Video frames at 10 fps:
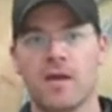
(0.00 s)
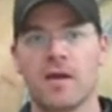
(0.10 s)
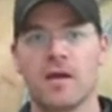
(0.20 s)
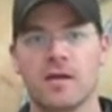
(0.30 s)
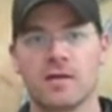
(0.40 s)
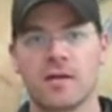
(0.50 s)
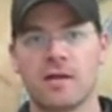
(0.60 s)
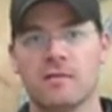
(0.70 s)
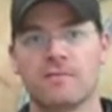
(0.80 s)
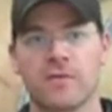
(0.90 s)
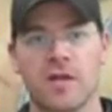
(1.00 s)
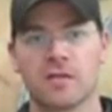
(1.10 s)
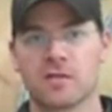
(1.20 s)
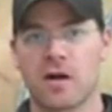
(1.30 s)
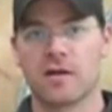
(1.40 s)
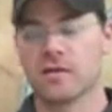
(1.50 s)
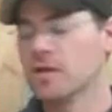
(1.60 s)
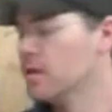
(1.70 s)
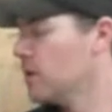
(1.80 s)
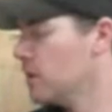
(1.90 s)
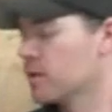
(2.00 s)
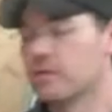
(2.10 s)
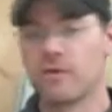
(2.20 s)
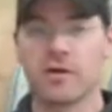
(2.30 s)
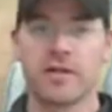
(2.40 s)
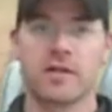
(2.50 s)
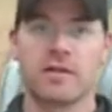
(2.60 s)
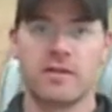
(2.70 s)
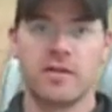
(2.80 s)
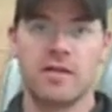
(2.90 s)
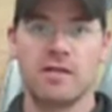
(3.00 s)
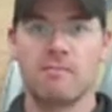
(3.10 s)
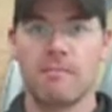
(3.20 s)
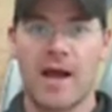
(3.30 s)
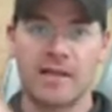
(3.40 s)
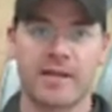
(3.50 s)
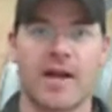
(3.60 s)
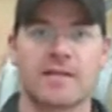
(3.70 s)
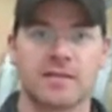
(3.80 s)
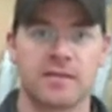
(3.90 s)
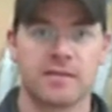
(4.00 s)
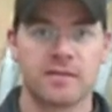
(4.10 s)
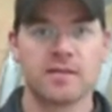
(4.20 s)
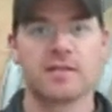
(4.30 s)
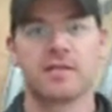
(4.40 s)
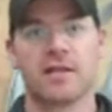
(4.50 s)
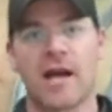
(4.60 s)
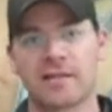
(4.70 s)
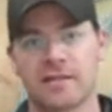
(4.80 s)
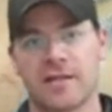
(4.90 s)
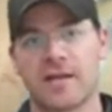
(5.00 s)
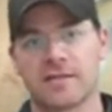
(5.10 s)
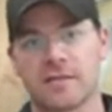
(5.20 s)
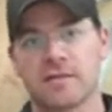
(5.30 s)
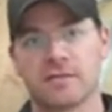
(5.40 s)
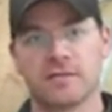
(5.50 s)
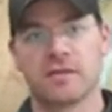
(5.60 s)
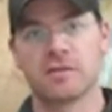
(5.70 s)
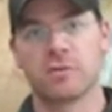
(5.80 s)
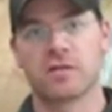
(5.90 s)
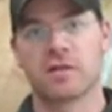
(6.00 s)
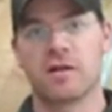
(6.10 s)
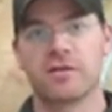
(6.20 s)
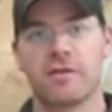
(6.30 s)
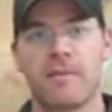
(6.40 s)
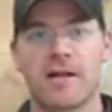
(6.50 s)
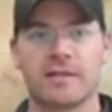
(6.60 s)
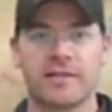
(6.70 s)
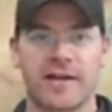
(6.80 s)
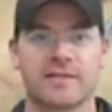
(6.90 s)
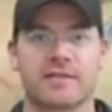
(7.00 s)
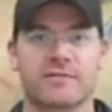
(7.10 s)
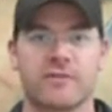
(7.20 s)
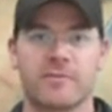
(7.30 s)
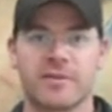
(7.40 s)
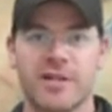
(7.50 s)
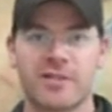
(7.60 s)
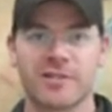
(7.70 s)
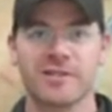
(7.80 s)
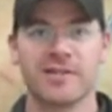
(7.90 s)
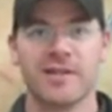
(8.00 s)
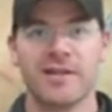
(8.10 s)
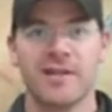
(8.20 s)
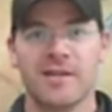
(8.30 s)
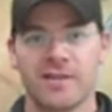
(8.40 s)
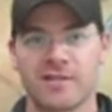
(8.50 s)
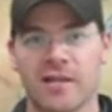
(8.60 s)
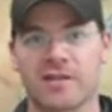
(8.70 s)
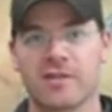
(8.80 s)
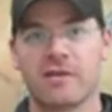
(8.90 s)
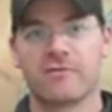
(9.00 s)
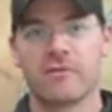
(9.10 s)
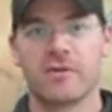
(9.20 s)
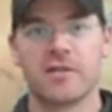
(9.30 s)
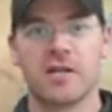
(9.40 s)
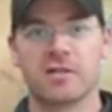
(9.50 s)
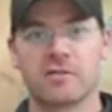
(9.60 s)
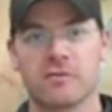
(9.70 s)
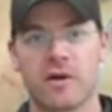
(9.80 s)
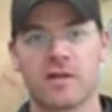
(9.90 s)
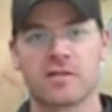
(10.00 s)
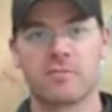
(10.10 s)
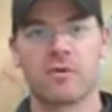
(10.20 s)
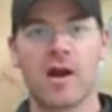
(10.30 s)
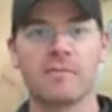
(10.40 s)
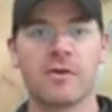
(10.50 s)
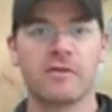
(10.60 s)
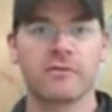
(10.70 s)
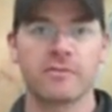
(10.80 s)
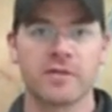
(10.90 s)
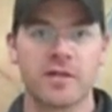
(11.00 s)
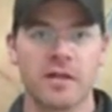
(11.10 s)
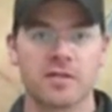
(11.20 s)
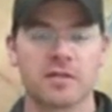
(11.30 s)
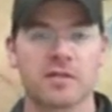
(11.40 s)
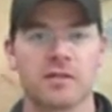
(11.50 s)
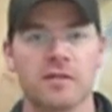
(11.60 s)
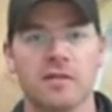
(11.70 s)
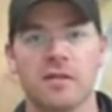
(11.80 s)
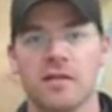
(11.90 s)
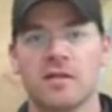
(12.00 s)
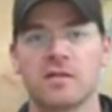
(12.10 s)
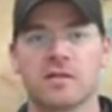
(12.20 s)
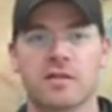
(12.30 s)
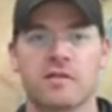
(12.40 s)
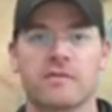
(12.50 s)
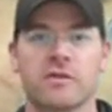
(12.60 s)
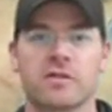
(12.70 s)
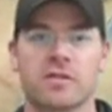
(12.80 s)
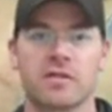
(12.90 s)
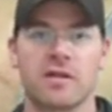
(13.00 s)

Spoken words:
and start converting the malic acid into lactic acid. It's what's called the malolactic fermentation, the secondary fermentation, whereas the primary fermentation is the conversion